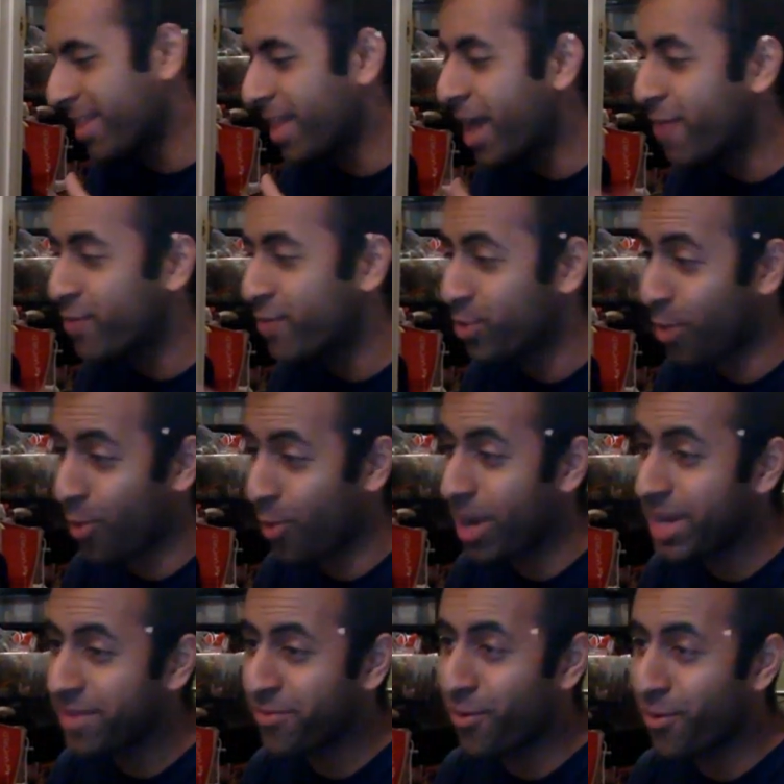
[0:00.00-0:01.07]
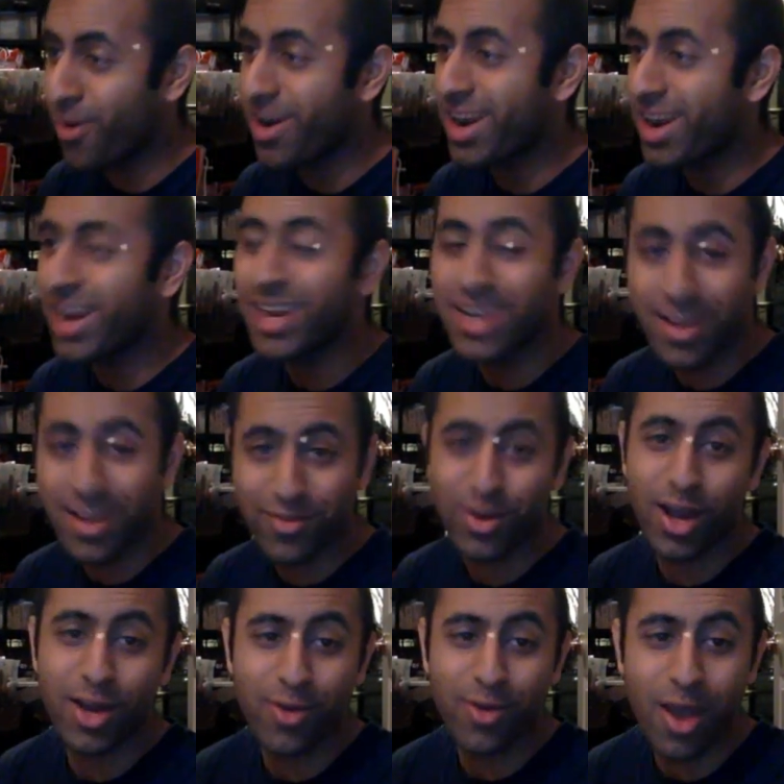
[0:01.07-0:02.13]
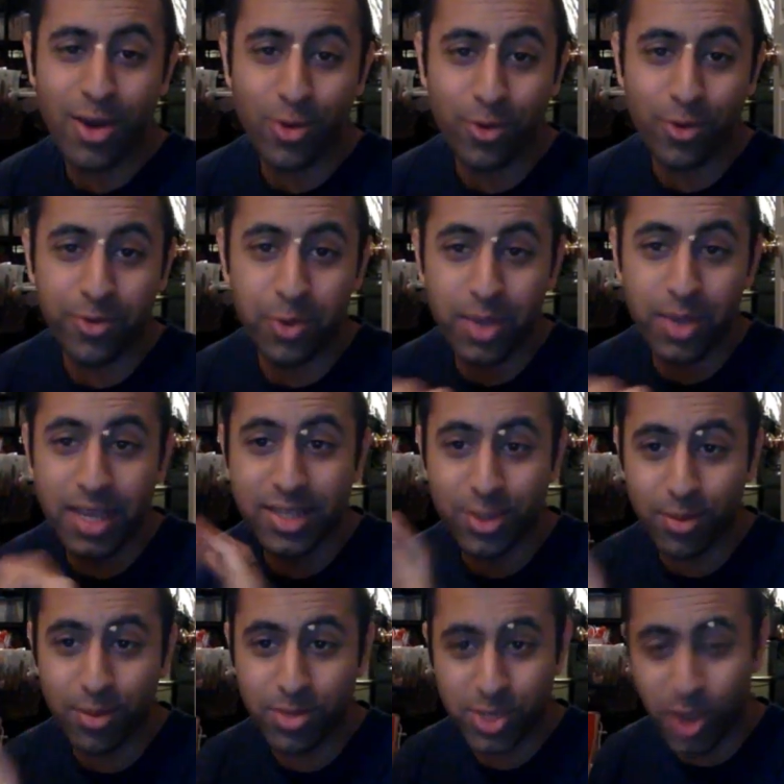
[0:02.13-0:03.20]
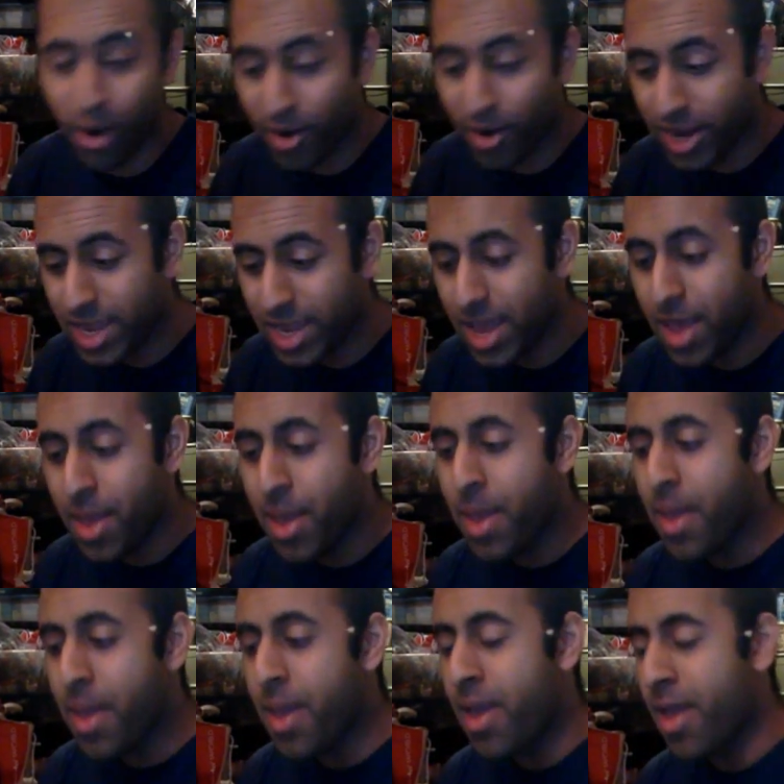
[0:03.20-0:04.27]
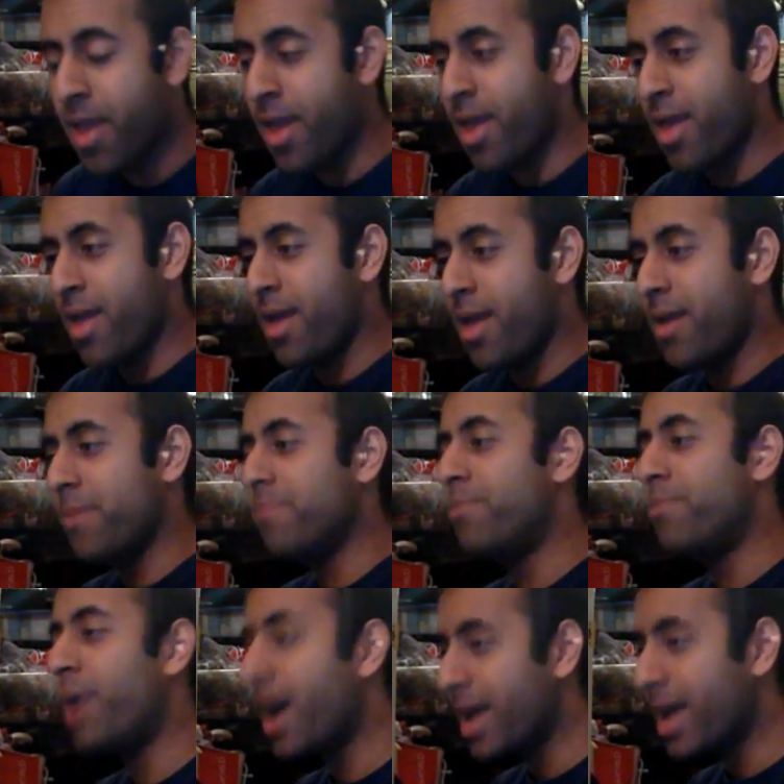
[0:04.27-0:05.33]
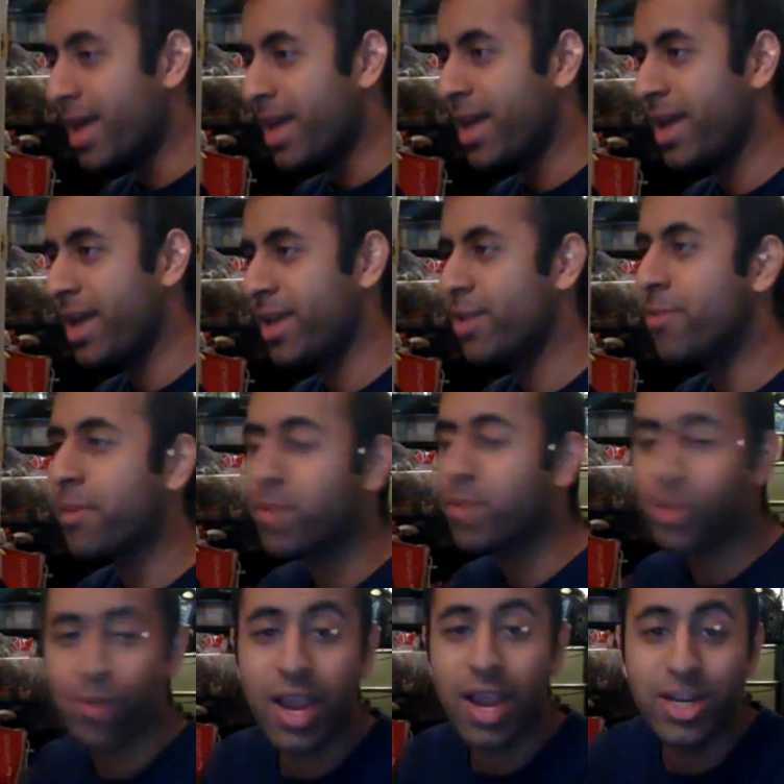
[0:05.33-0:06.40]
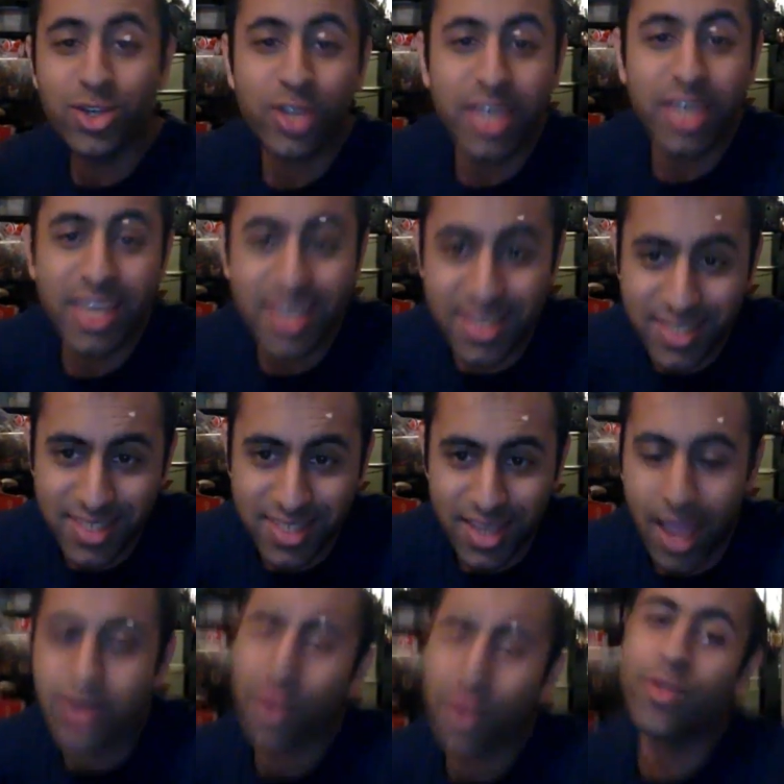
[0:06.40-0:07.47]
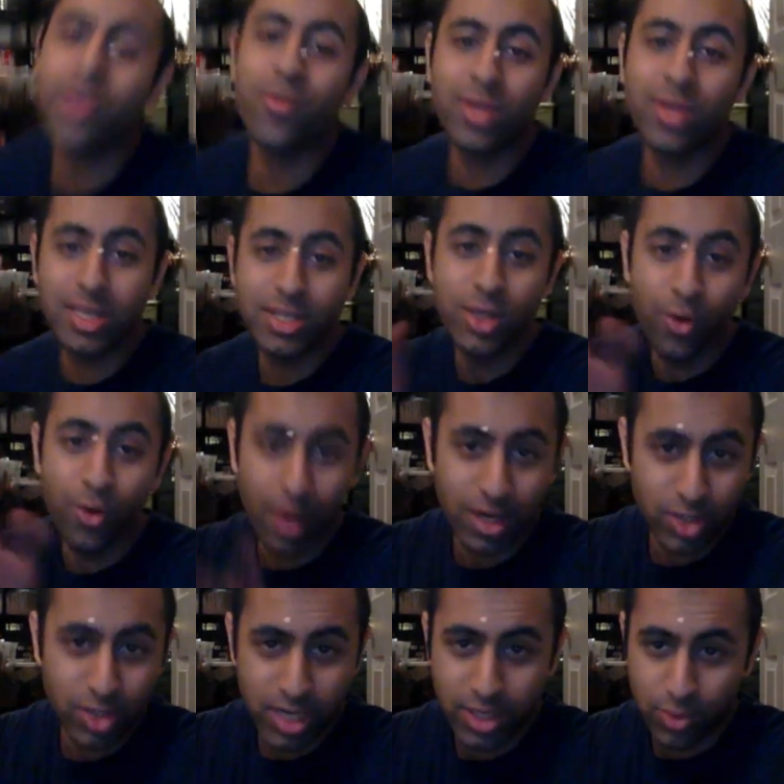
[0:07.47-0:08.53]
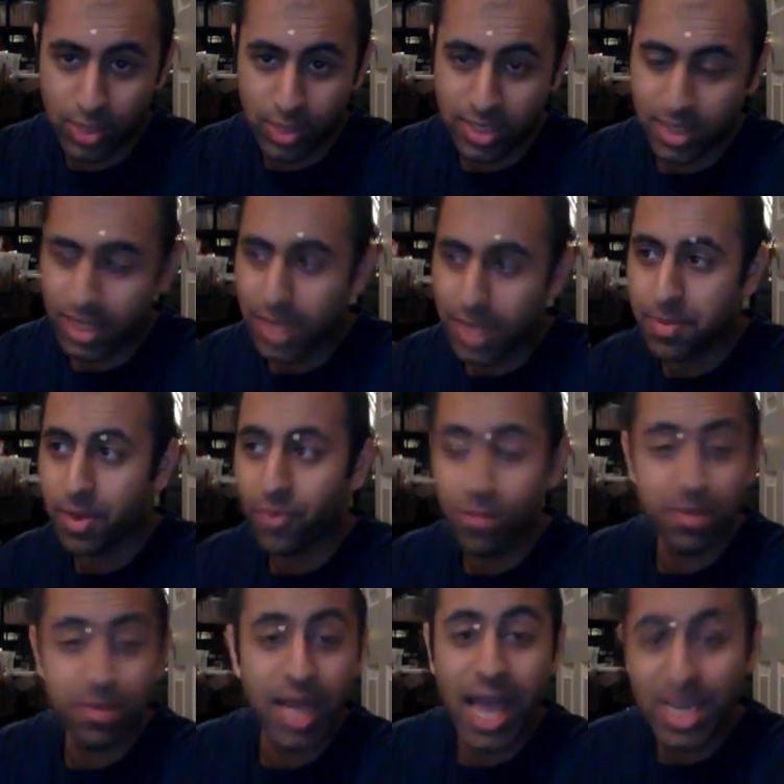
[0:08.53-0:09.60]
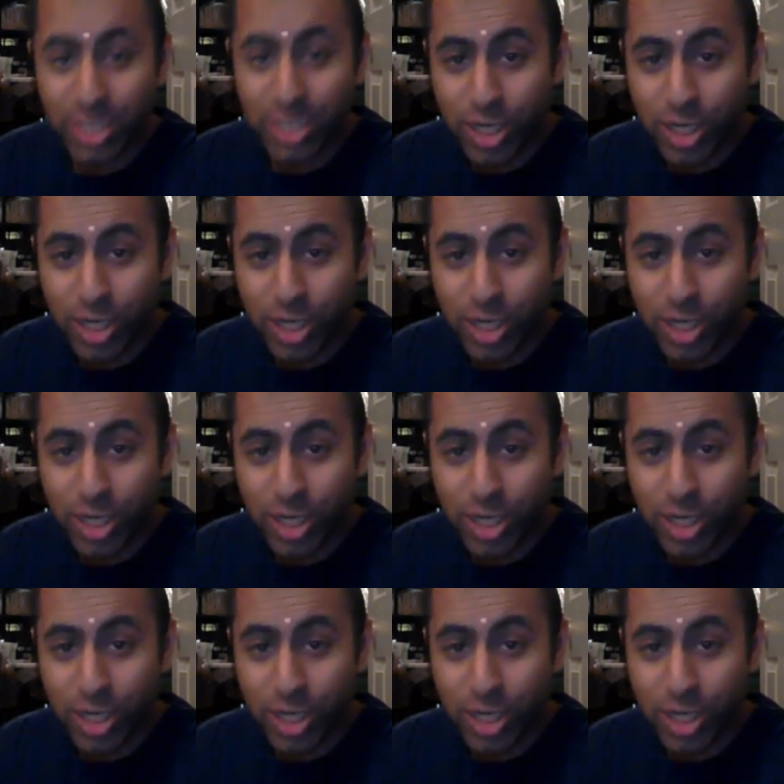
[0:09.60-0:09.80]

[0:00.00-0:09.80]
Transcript: lot of you were waiting for, and I never got around to reviewing it, so I'm sorry. But you remember the Ranger keys? I know they released new Ranger keys recently, but from last